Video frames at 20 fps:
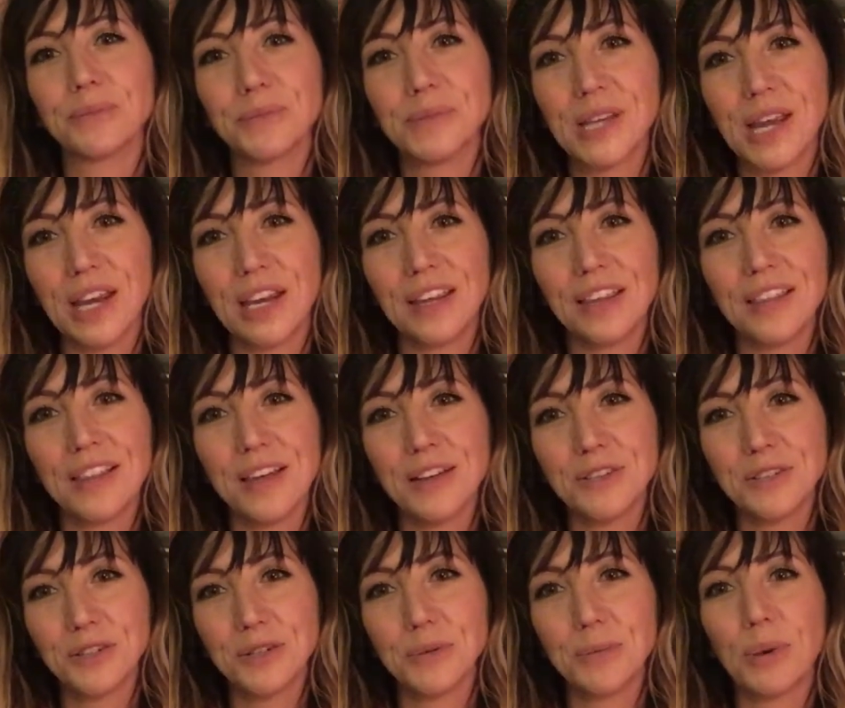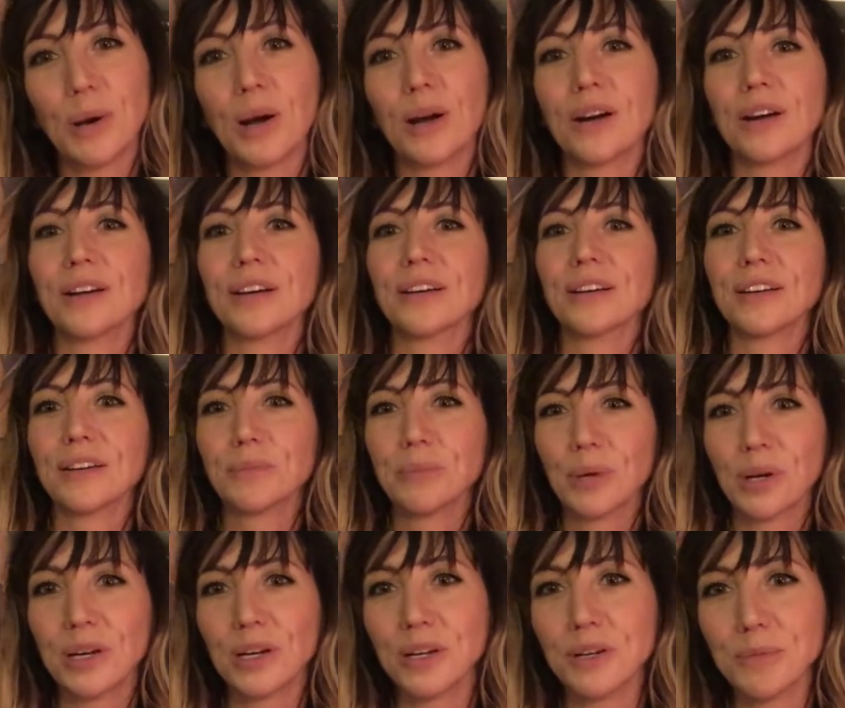taking the engine apart and
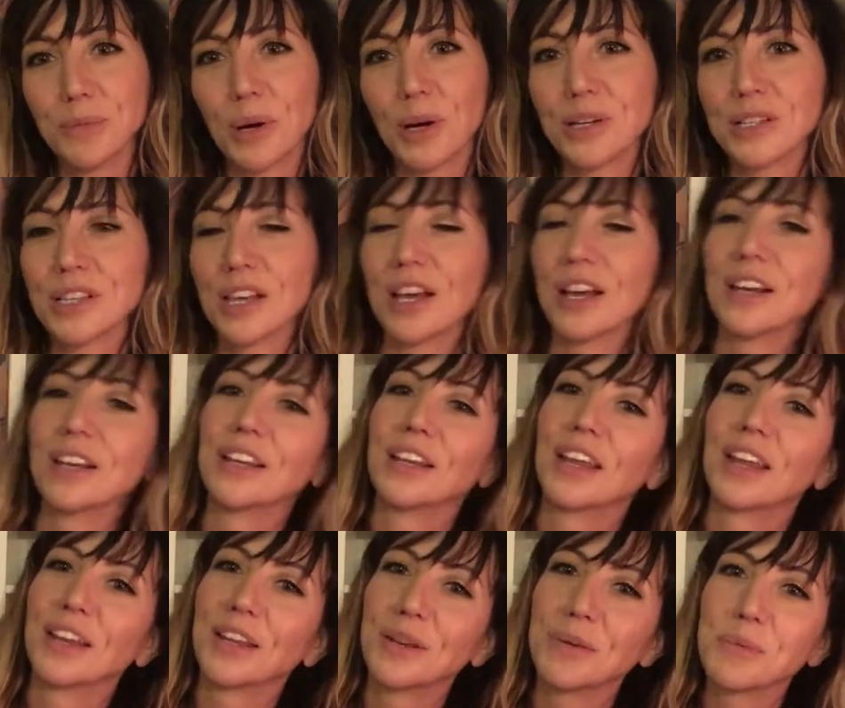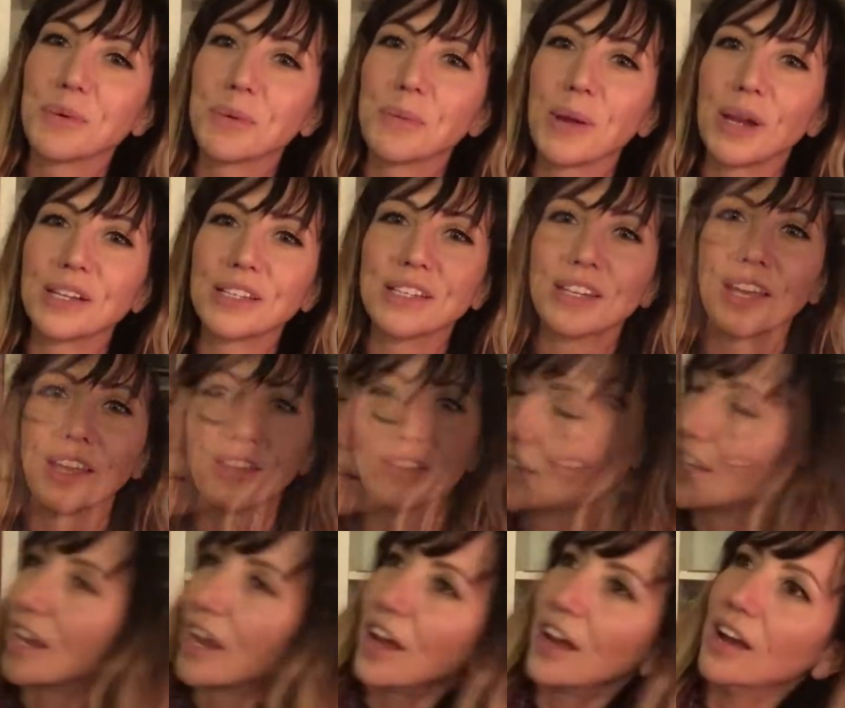putting new parts on and getting it put back
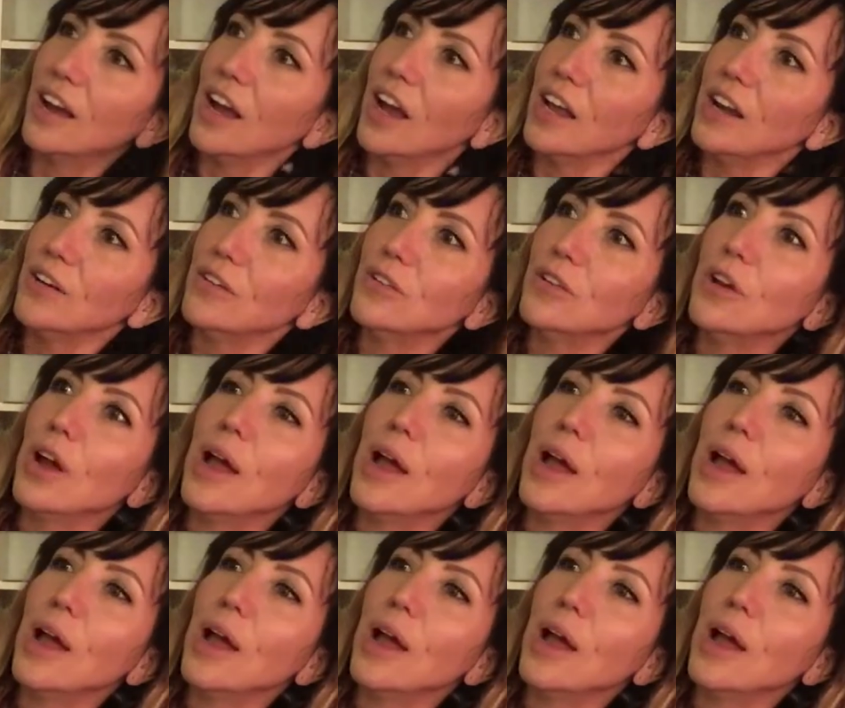together. Yeah, I don't know.